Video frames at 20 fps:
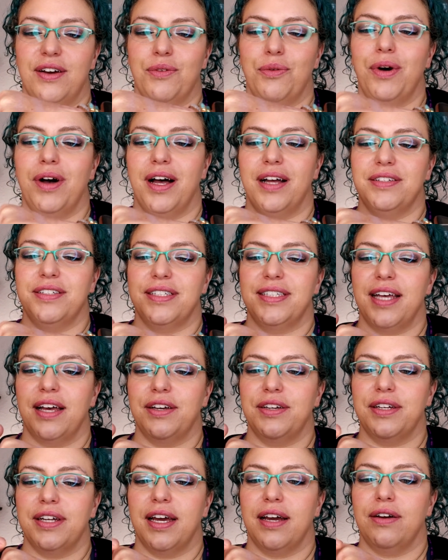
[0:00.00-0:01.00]
Well, I'll just
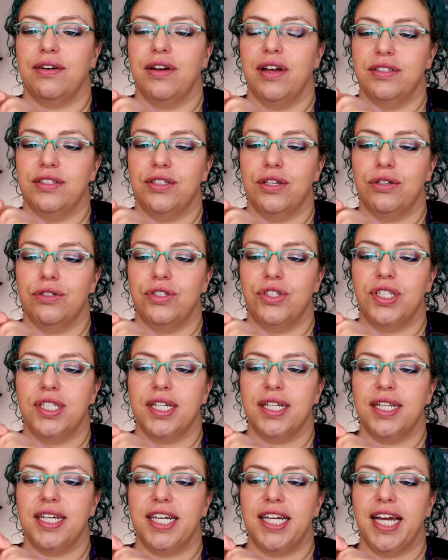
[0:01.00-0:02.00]
tell you now. So
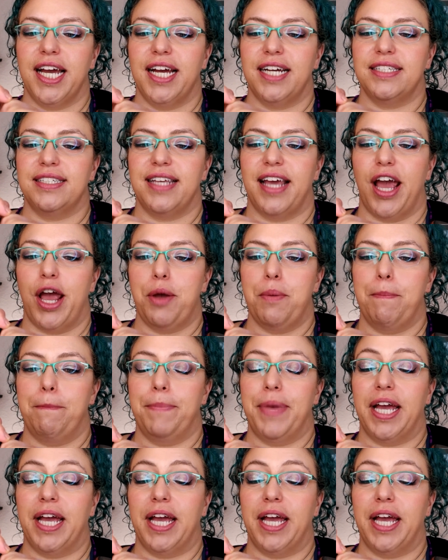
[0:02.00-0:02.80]
Chilly has a